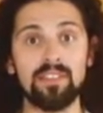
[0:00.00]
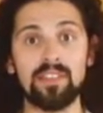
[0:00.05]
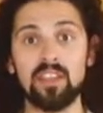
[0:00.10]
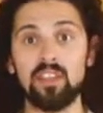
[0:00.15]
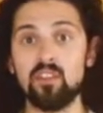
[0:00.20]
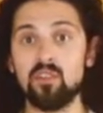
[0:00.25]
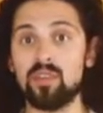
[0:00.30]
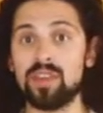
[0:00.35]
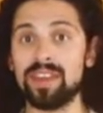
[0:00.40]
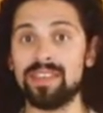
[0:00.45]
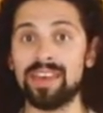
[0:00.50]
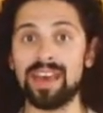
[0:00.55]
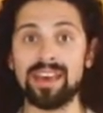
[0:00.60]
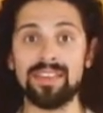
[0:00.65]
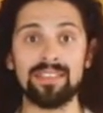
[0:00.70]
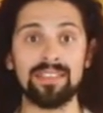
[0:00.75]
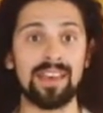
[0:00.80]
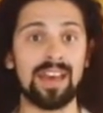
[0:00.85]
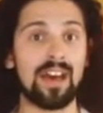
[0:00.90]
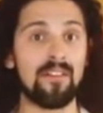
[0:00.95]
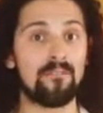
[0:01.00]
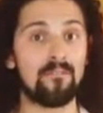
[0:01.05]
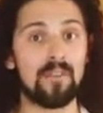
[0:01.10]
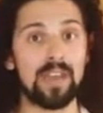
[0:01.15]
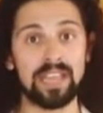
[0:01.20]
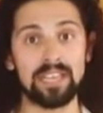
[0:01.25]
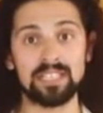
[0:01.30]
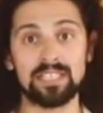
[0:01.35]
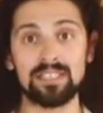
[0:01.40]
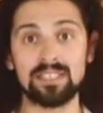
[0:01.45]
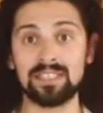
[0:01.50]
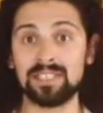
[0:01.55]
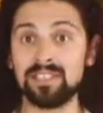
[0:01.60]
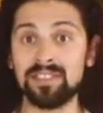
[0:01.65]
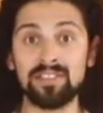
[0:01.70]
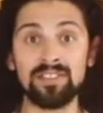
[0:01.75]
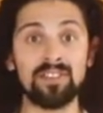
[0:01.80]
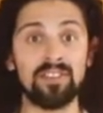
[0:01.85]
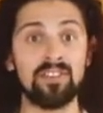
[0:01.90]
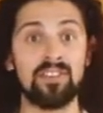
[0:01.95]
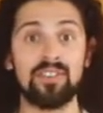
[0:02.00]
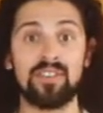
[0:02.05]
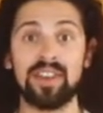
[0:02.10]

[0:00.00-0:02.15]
and then you can add a phaser,